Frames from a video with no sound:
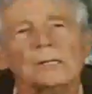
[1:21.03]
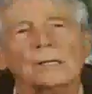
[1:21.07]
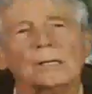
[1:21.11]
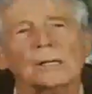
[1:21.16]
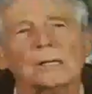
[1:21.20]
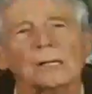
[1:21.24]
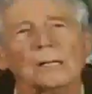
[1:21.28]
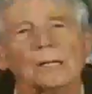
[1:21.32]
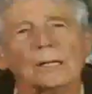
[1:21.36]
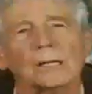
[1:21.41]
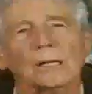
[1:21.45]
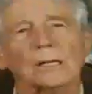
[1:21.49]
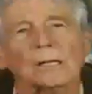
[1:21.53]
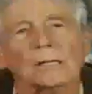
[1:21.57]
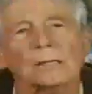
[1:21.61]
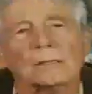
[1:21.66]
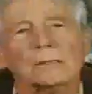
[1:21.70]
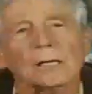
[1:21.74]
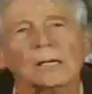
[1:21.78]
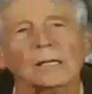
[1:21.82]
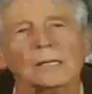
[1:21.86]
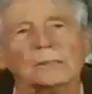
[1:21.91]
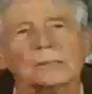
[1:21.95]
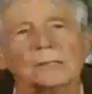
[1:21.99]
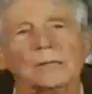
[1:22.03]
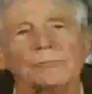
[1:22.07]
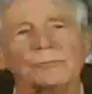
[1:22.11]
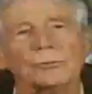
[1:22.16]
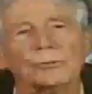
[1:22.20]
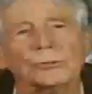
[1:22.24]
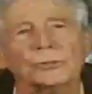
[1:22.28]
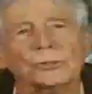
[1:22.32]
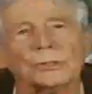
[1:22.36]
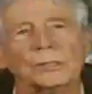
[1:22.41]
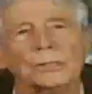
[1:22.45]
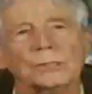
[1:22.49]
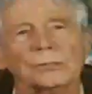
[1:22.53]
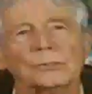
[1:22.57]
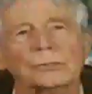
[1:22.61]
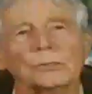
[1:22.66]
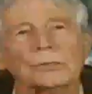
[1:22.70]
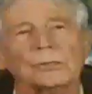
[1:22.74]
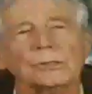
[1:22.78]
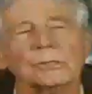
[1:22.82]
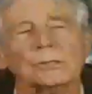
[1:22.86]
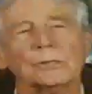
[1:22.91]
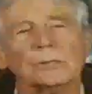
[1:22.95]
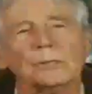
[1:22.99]
And I had never
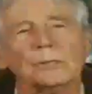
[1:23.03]
seen